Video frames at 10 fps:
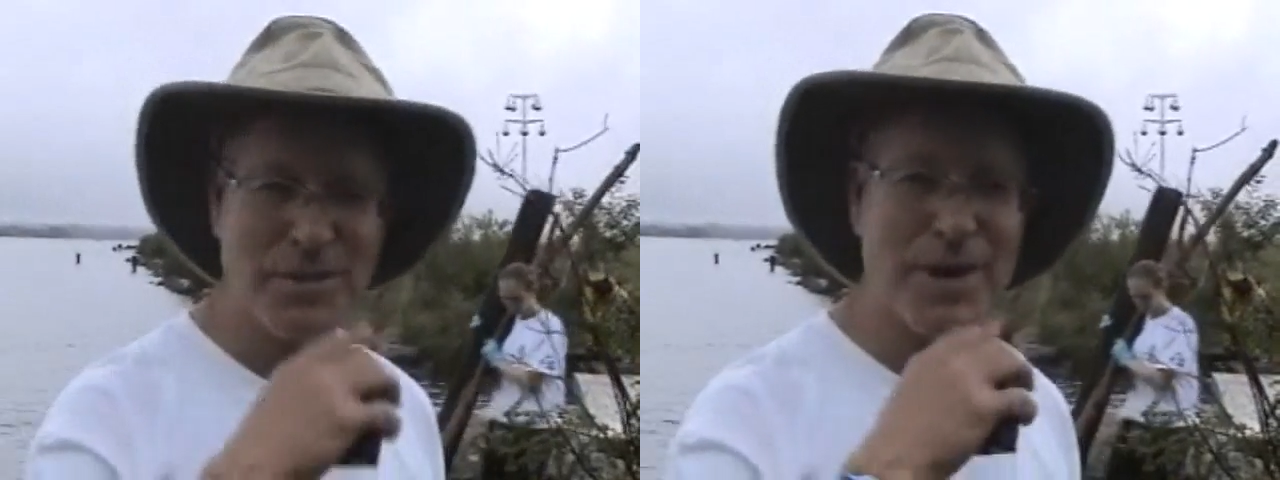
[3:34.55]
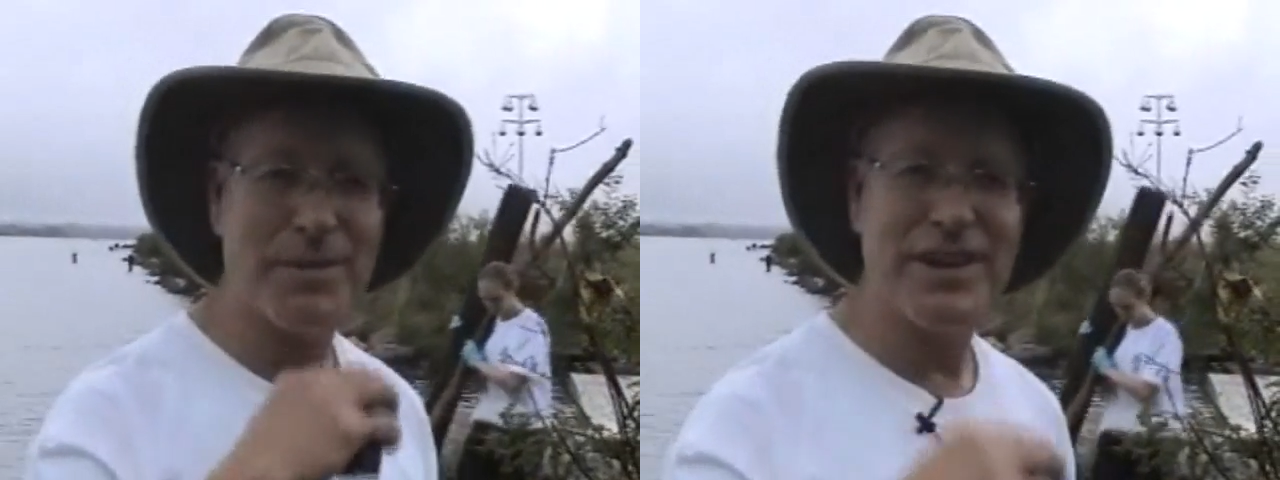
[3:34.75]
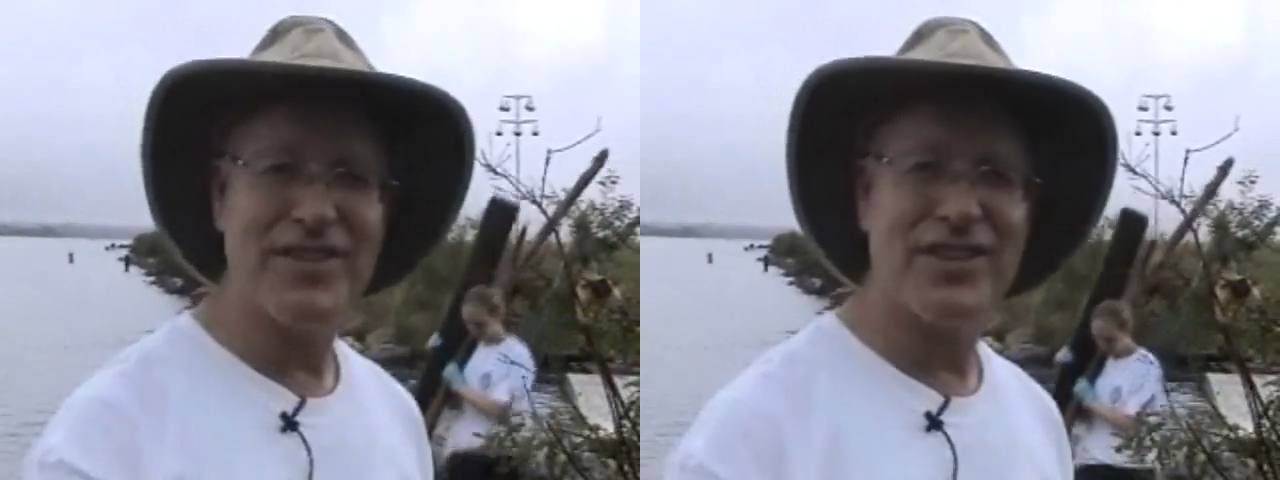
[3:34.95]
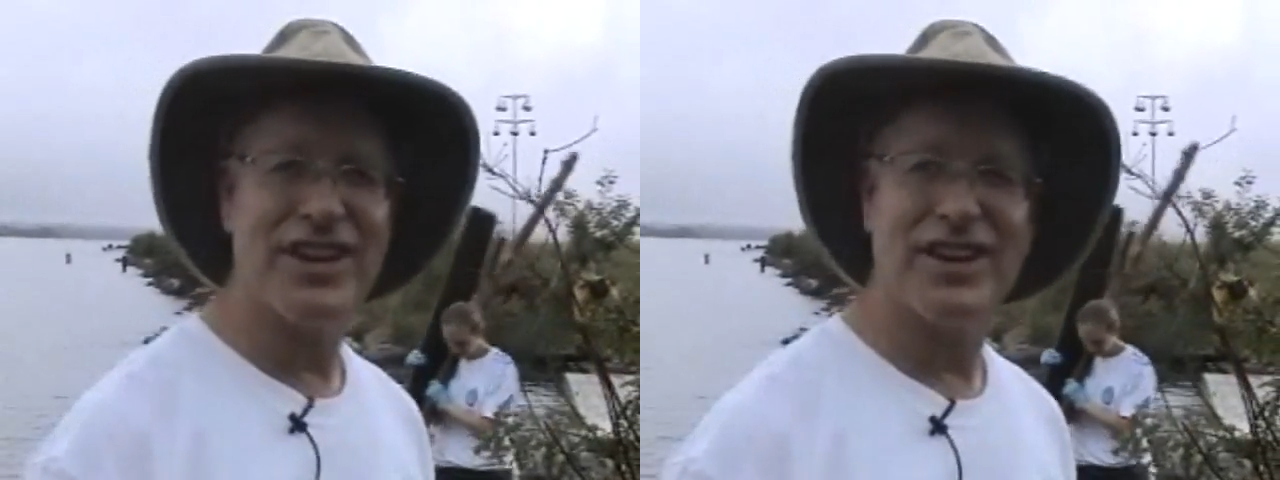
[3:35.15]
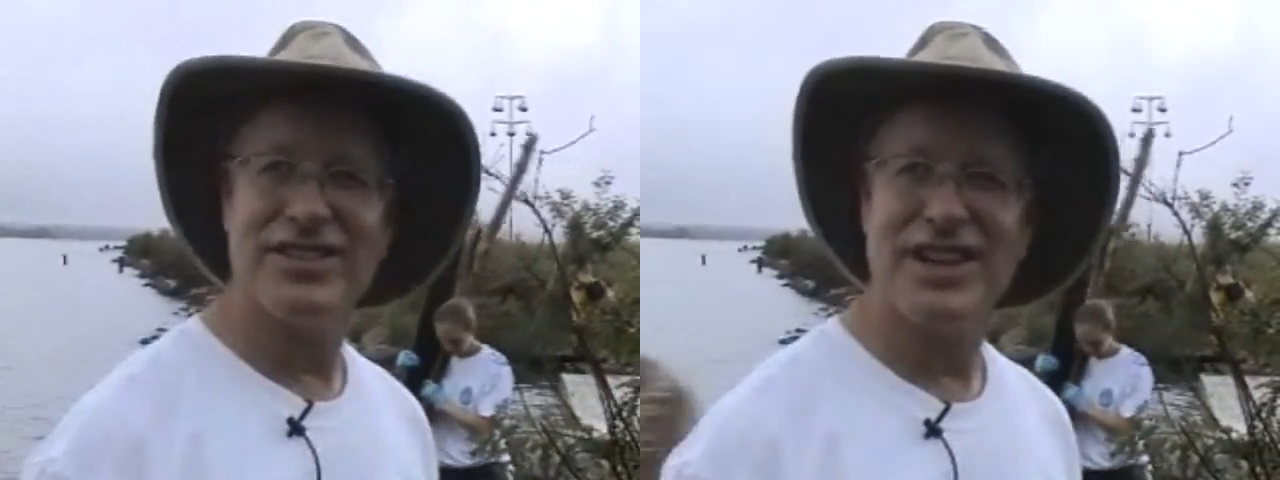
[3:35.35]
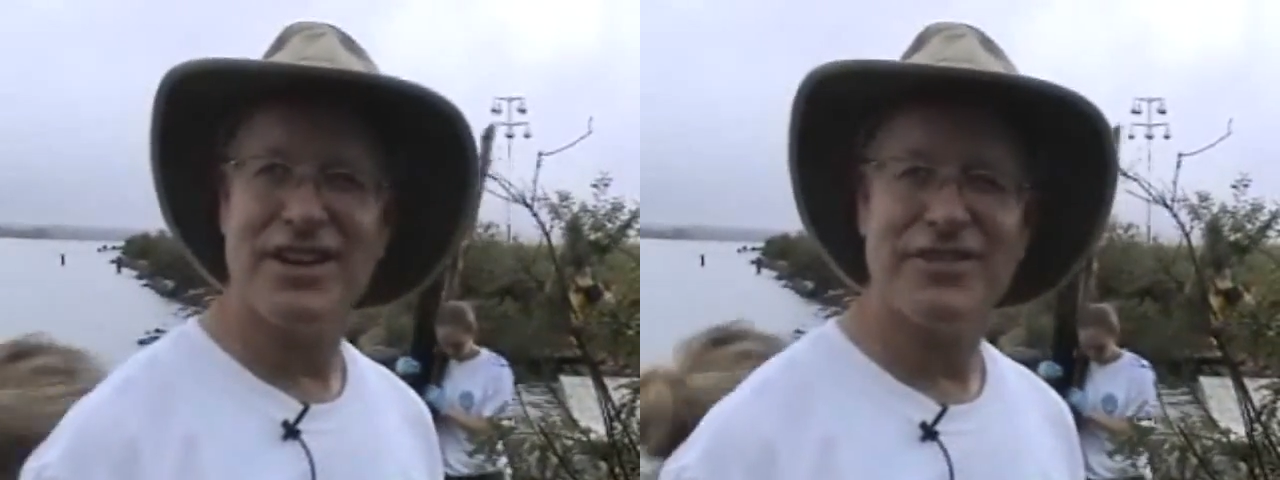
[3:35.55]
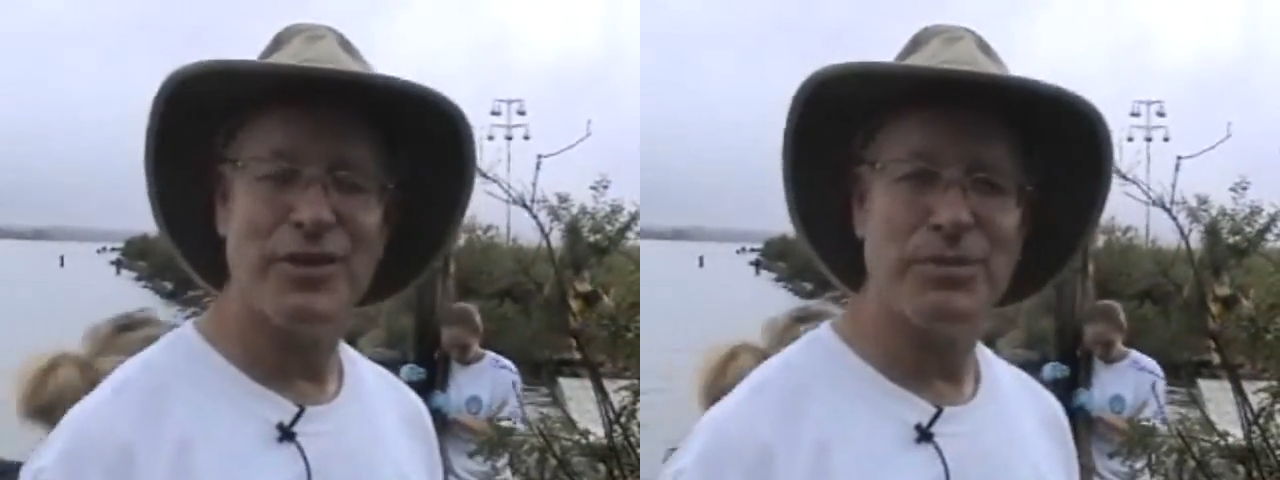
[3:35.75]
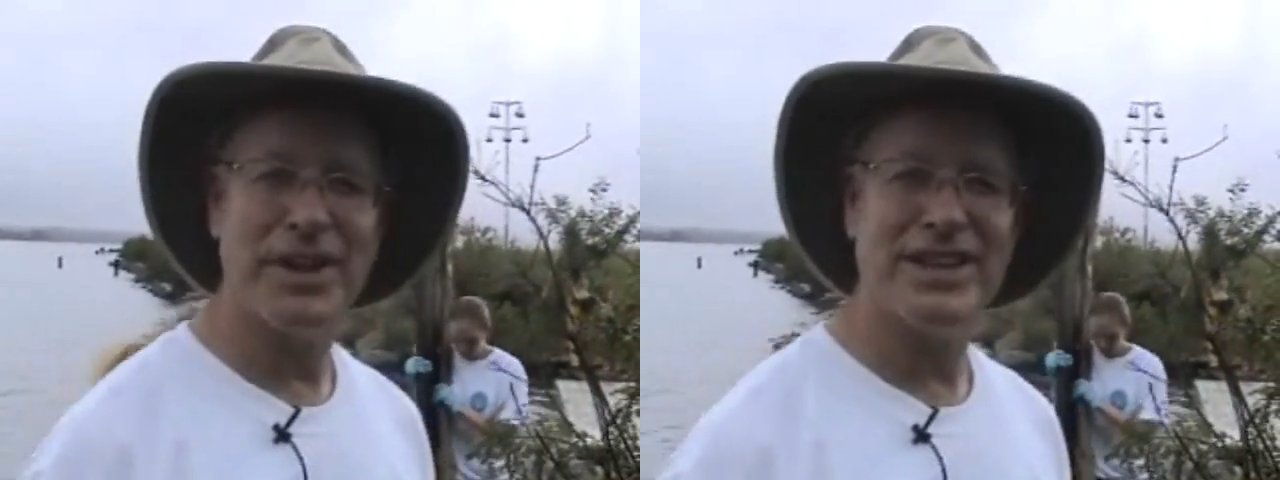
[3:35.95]
probably never eat on
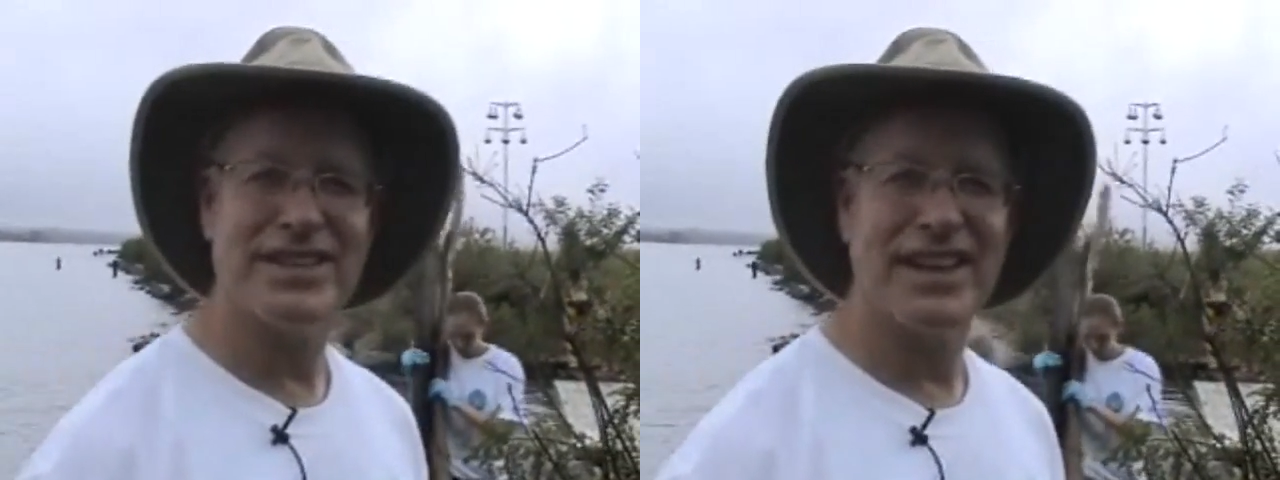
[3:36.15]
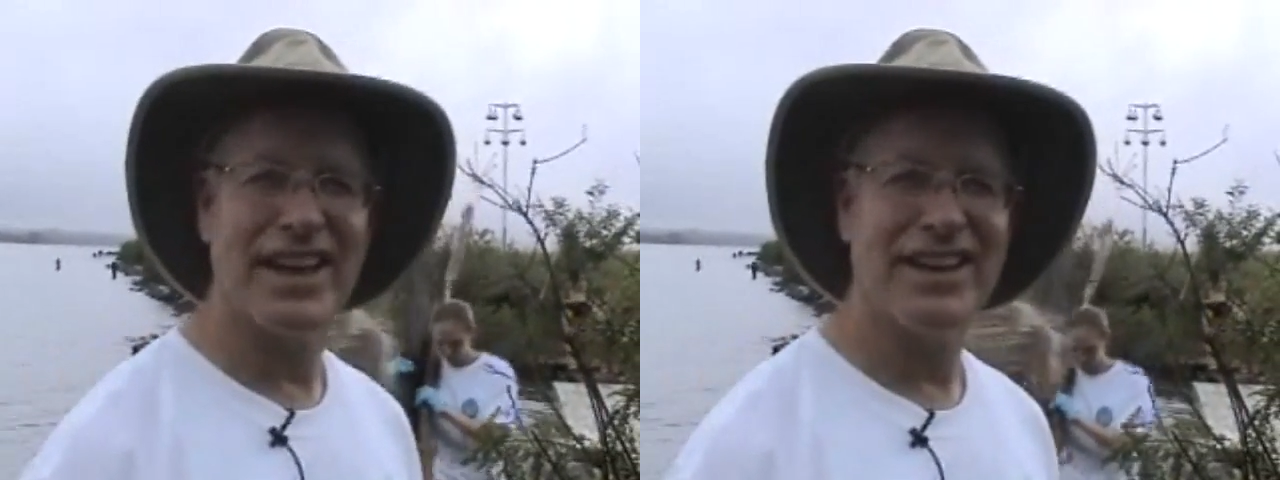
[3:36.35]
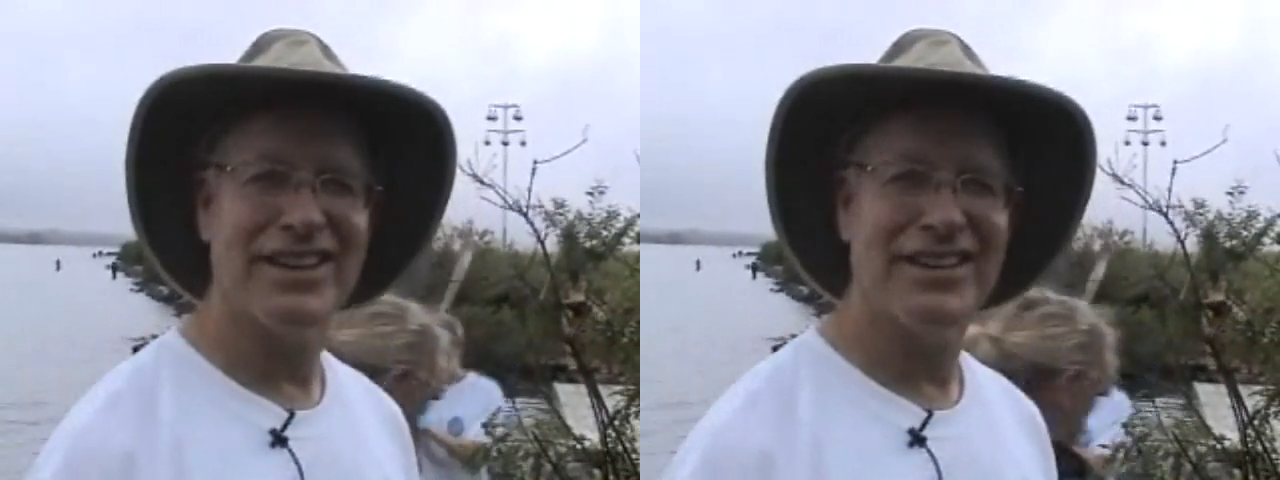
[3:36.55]
styrofoam plates again.